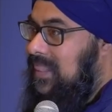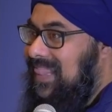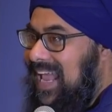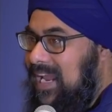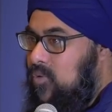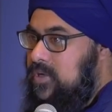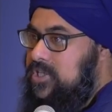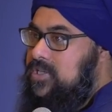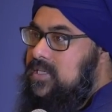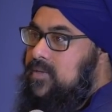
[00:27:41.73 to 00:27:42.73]

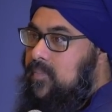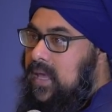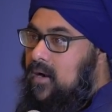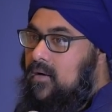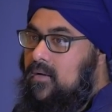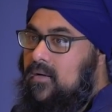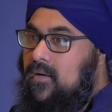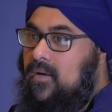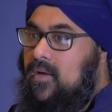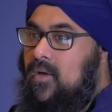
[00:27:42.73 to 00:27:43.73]
Language doesn't matter.
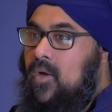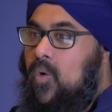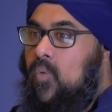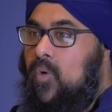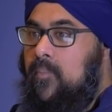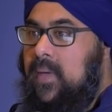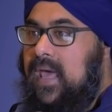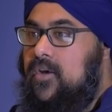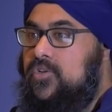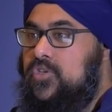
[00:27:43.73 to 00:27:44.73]
What
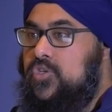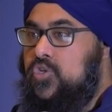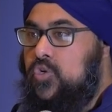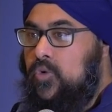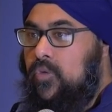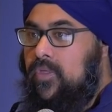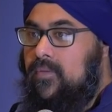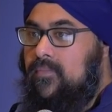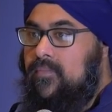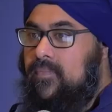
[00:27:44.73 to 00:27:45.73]
matters is truth.
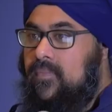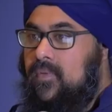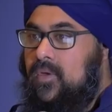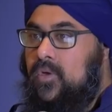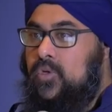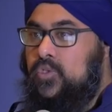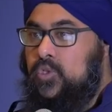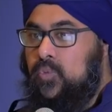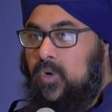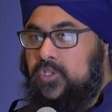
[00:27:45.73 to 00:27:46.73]

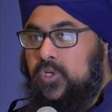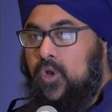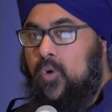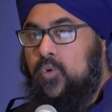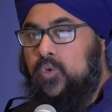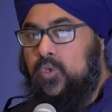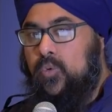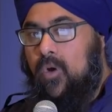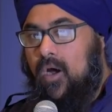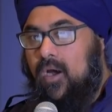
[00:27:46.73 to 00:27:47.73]
Do you want to know who
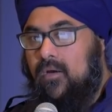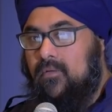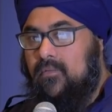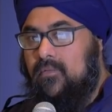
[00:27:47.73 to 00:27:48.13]
you are,